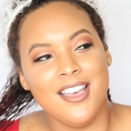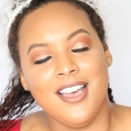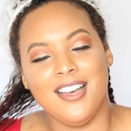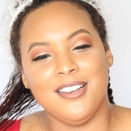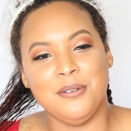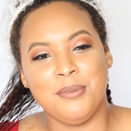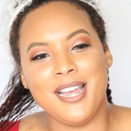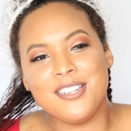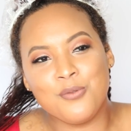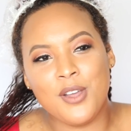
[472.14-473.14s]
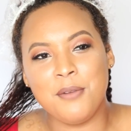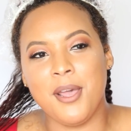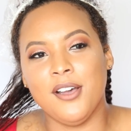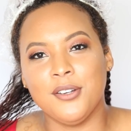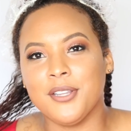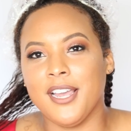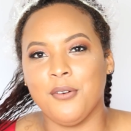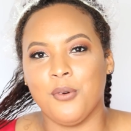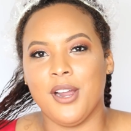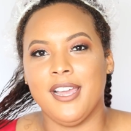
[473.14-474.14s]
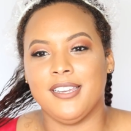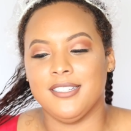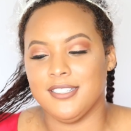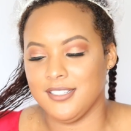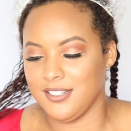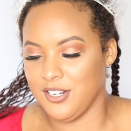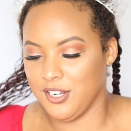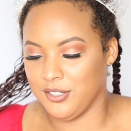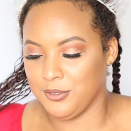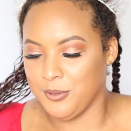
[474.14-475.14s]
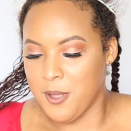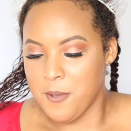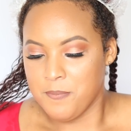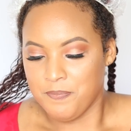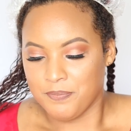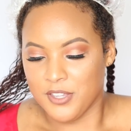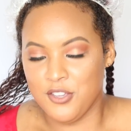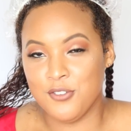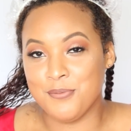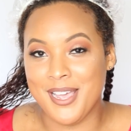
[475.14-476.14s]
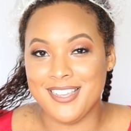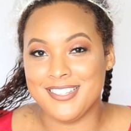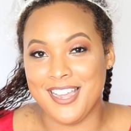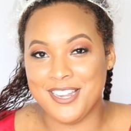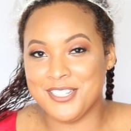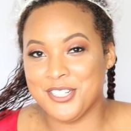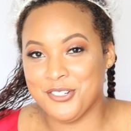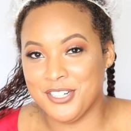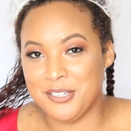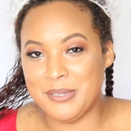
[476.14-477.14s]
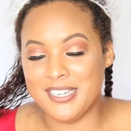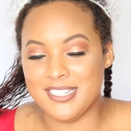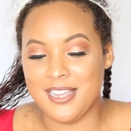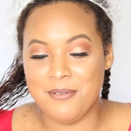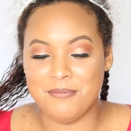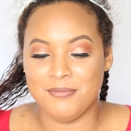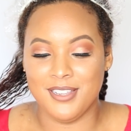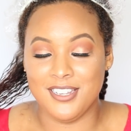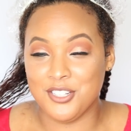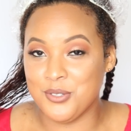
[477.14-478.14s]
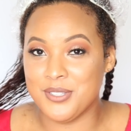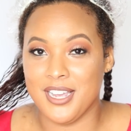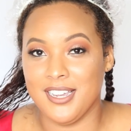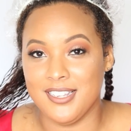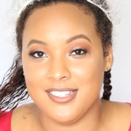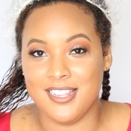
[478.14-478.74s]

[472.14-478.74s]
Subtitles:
but I just wanted my own line where I can, you know, use my science degree, because I'm into science.